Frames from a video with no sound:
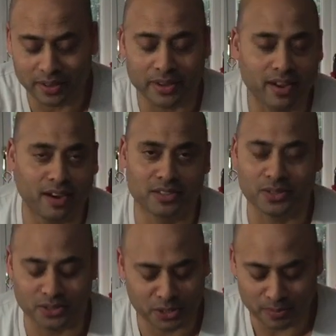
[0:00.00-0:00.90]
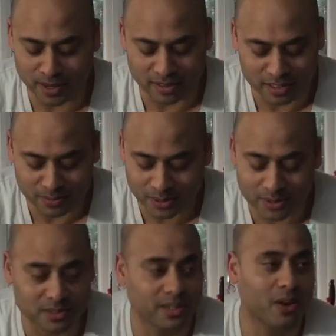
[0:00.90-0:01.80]
that you guys could smell this
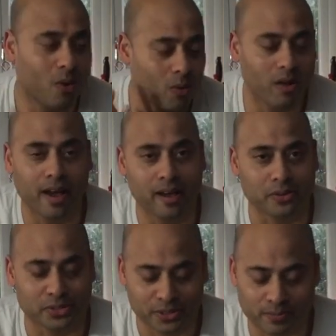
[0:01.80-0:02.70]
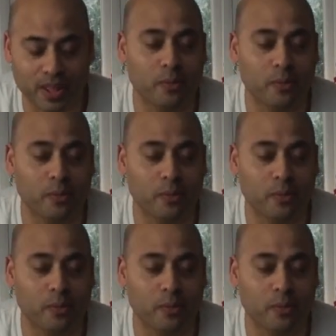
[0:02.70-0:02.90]
because the whole house,